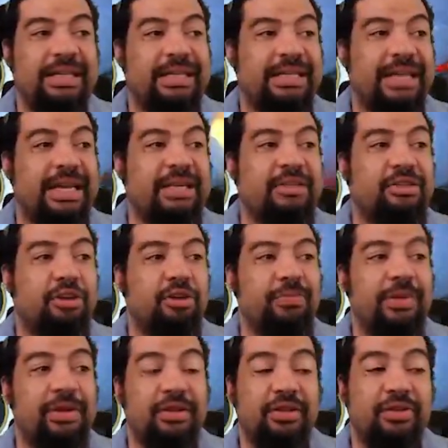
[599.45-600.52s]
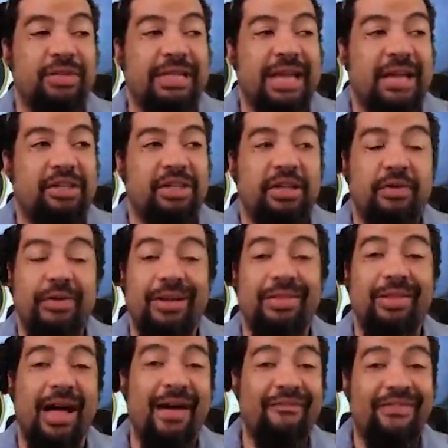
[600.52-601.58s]
He's getting his turn meter, so he's actually going a
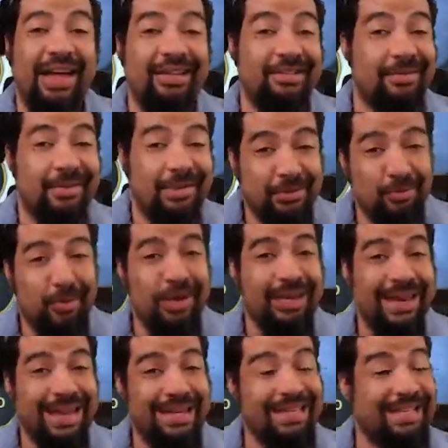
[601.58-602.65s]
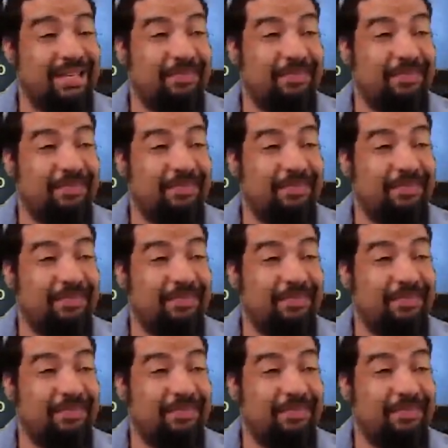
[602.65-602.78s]
lot faster than his 190